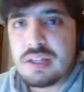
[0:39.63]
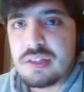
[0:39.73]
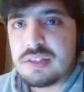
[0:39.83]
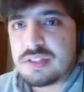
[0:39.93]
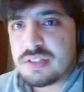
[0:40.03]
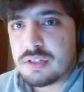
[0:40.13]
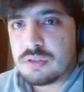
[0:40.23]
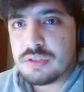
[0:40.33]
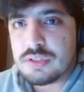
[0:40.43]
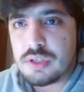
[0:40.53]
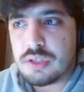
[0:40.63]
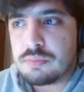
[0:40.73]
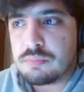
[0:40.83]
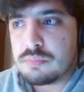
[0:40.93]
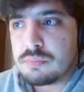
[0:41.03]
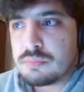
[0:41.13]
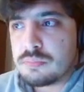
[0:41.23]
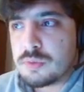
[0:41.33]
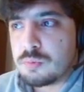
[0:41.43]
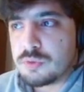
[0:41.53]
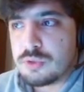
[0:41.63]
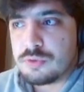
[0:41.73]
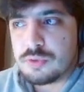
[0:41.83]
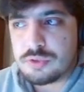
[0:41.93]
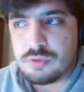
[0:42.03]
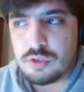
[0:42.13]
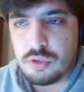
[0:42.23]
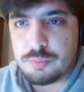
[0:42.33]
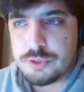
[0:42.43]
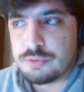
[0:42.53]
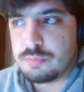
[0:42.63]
The second design was also a strong option,